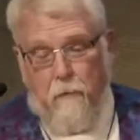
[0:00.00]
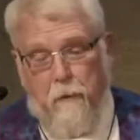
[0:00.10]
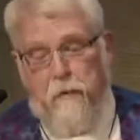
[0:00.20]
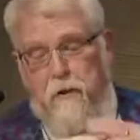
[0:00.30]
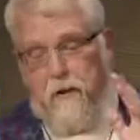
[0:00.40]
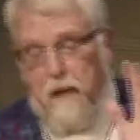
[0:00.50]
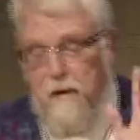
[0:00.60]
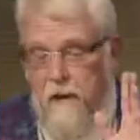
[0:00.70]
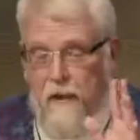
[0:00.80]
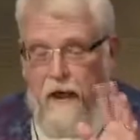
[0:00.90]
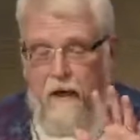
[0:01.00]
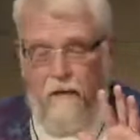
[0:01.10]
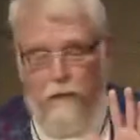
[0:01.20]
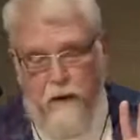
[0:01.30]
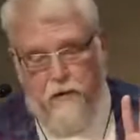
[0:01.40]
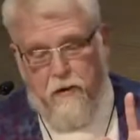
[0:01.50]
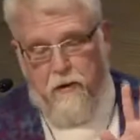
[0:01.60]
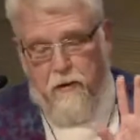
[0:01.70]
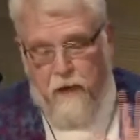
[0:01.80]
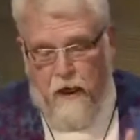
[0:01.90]
The Postinia out of
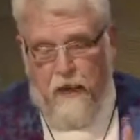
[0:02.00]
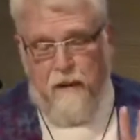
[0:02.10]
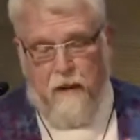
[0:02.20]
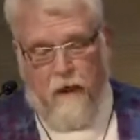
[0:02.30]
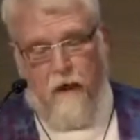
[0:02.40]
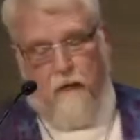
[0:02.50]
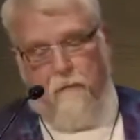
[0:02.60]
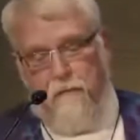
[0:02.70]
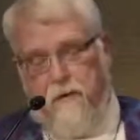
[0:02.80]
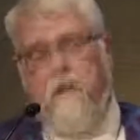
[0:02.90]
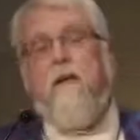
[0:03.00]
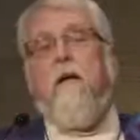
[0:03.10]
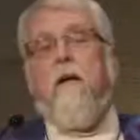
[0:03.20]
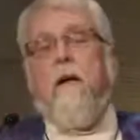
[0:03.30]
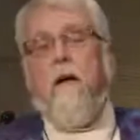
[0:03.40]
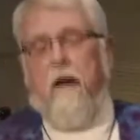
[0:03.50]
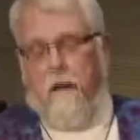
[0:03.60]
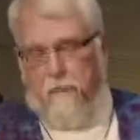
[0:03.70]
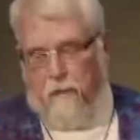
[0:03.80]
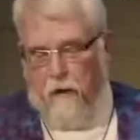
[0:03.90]
which John comes
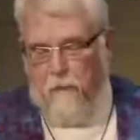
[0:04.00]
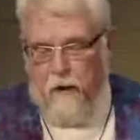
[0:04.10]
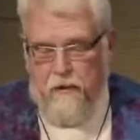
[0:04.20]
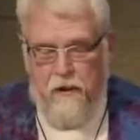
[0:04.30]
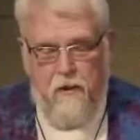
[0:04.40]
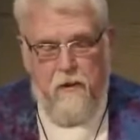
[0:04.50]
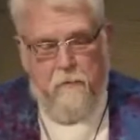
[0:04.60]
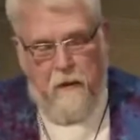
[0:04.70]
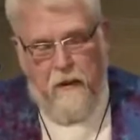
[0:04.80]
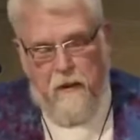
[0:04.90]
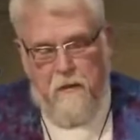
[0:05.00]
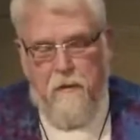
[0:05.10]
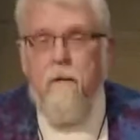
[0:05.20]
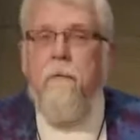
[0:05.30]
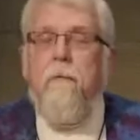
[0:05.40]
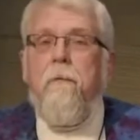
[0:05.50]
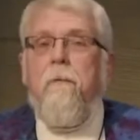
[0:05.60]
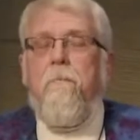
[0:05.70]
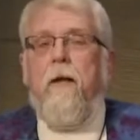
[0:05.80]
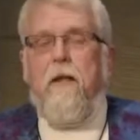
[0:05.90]
and from which he speaks
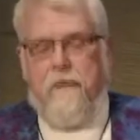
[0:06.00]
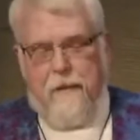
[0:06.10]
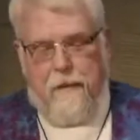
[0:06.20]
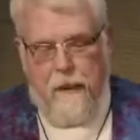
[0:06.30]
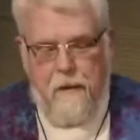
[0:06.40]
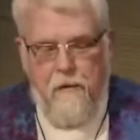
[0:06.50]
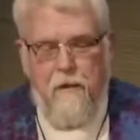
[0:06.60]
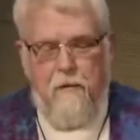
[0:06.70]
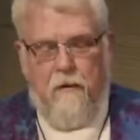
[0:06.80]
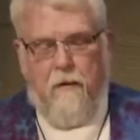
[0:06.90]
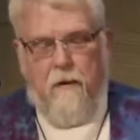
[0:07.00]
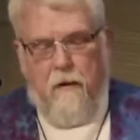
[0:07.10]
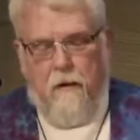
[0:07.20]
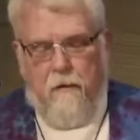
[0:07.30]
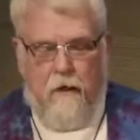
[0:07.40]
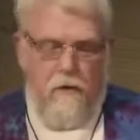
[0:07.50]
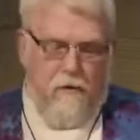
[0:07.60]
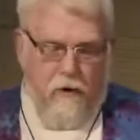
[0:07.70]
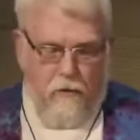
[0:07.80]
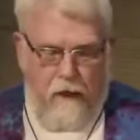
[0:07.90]
is a desert that
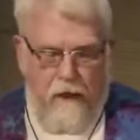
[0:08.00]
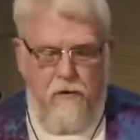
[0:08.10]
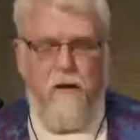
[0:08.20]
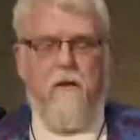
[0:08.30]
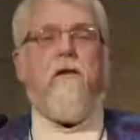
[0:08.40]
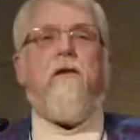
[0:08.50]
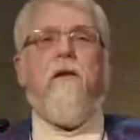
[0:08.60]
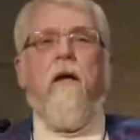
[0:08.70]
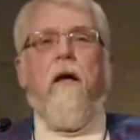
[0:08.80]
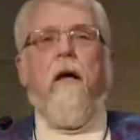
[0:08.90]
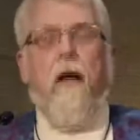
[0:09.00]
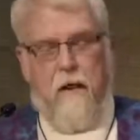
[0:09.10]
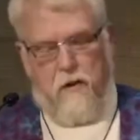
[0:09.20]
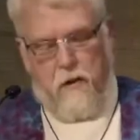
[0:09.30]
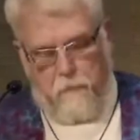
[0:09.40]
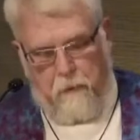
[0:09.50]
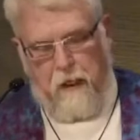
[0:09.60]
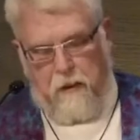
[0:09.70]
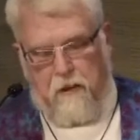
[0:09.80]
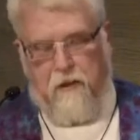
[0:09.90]
is courageous and
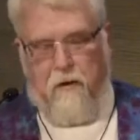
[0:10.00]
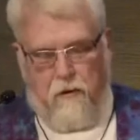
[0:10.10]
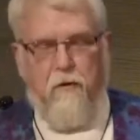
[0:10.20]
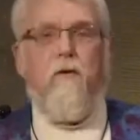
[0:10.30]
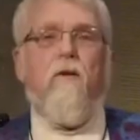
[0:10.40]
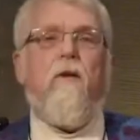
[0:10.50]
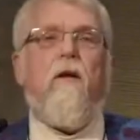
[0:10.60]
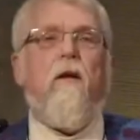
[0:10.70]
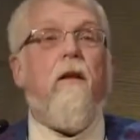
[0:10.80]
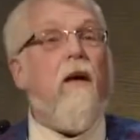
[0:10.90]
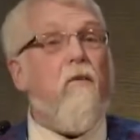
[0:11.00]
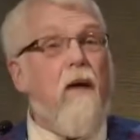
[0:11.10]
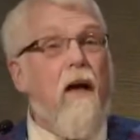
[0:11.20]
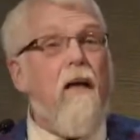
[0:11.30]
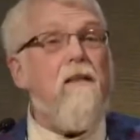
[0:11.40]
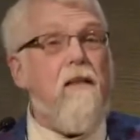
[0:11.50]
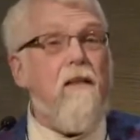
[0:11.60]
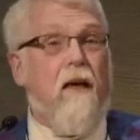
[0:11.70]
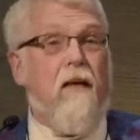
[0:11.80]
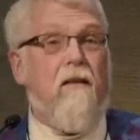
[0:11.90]
speaks the truth that we
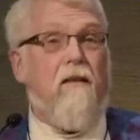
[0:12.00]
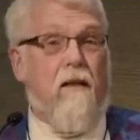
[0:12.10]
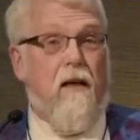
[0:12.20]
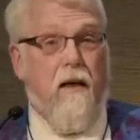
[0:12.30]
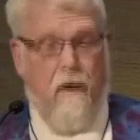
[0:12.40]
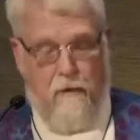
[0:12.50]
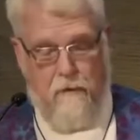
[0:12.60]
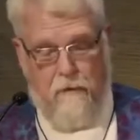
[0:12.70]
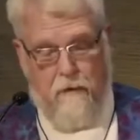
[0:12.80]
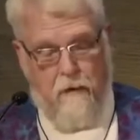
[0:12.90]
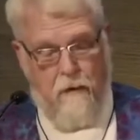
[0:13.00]
hesitate to hear.